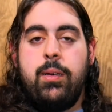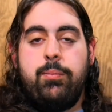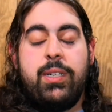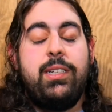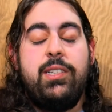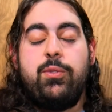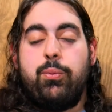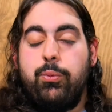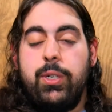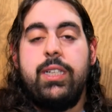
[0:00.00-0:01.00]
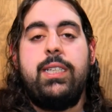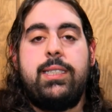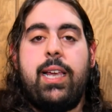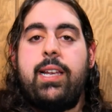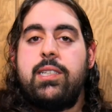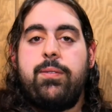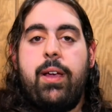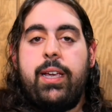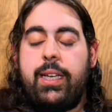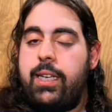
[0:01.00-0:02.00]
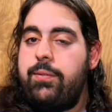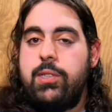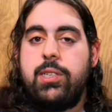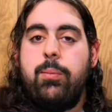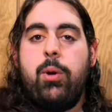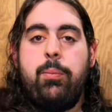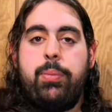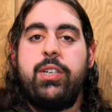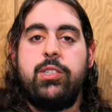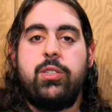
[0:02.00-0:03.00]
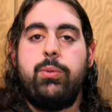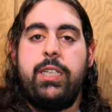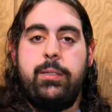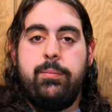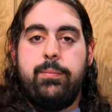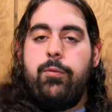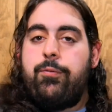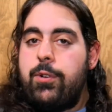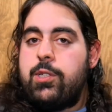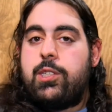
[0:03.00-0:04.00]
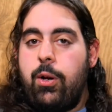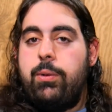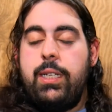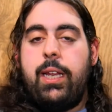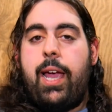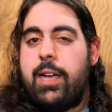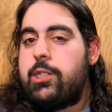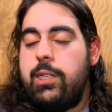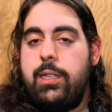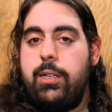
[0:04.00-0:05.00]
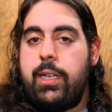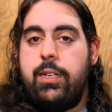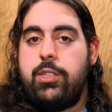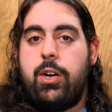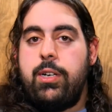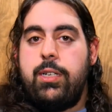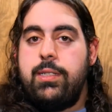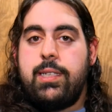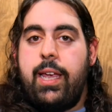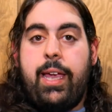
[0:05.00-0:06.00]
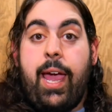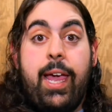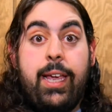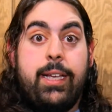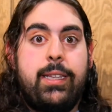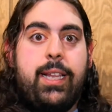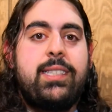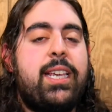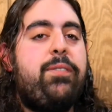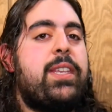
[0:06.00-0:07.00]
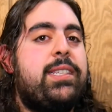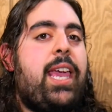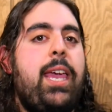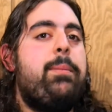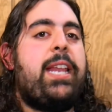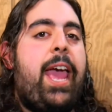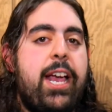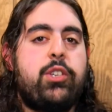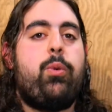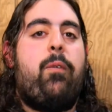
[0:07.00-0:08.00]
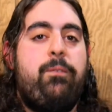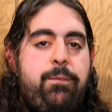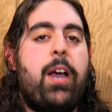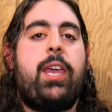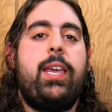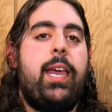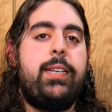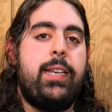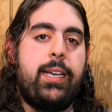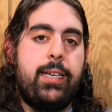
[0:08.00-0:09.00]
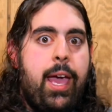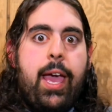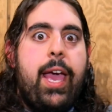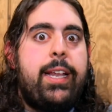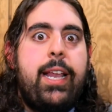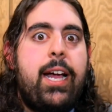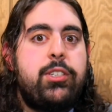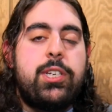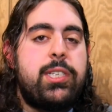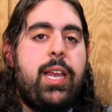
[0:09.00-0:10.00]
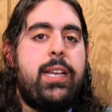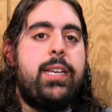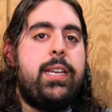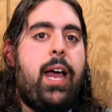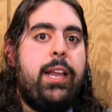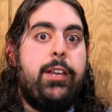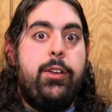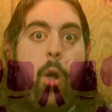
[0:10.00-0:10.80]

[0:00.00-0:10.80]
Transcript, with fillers: but it is really satisfying and even somewhat bittersweet. For Sony to actually look at Uncharted and say, hey, let's give this game an actual fucking ending, and not just end it on an